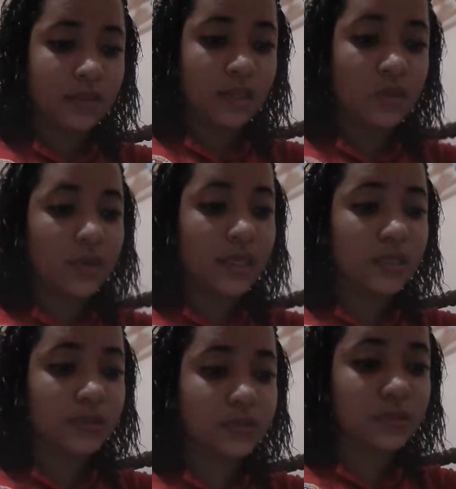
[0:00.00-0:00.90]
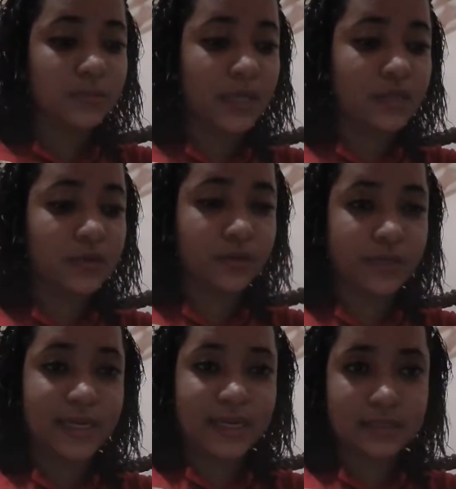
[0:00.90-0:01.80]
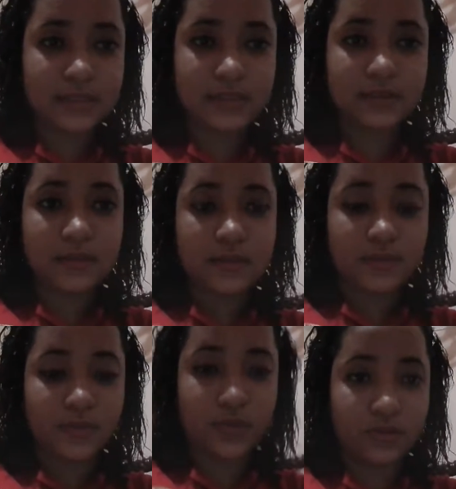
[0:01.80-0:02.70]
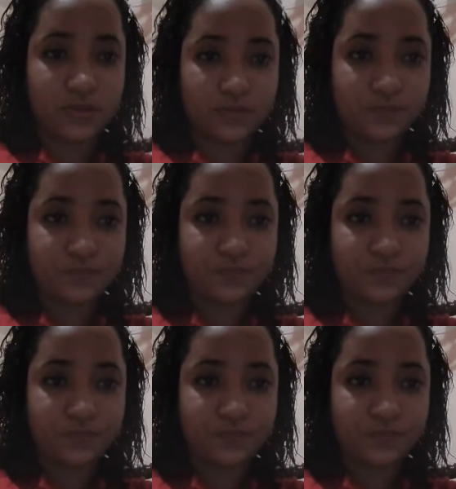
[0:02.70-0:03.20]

that you can use to make your classes better.